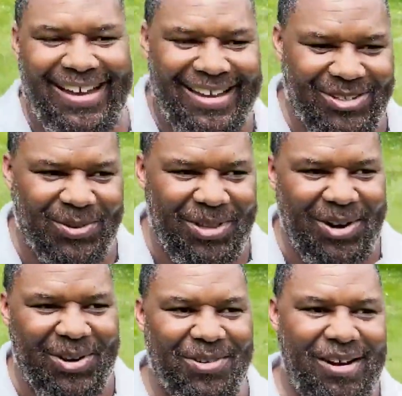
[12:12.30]
So
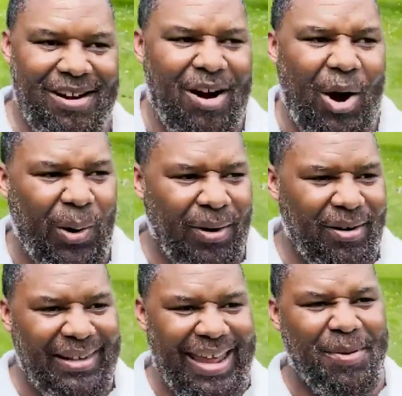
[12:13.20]
there are
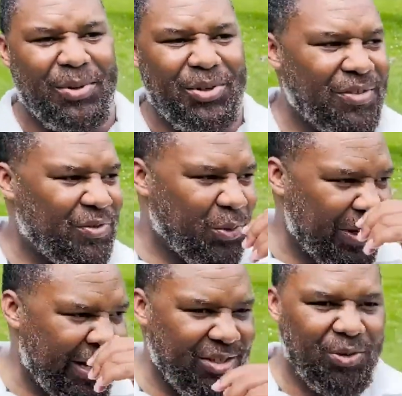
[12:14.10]
labels of
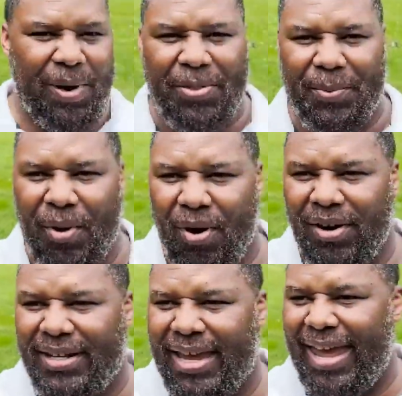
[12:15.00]
trees throughout the
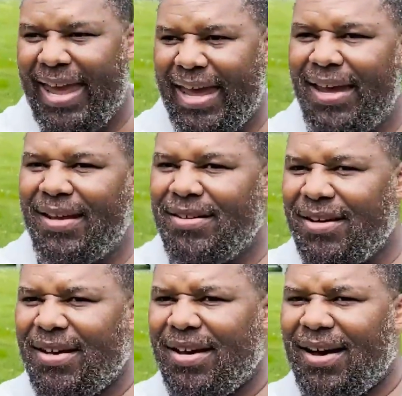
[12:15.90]
park, and
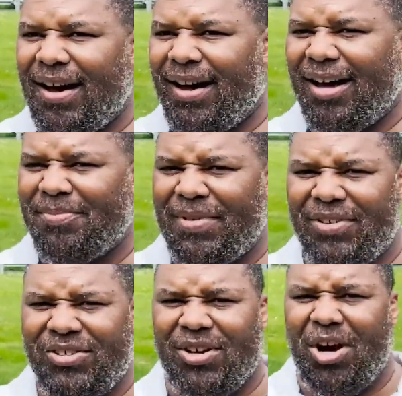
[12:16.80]
there's
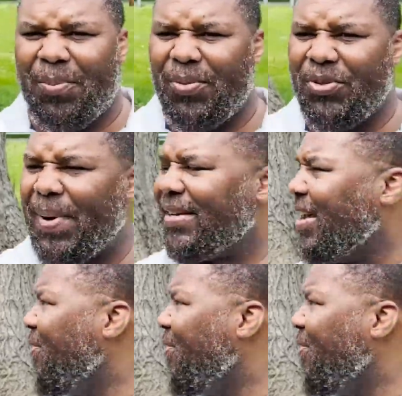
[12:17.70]
a couple spots I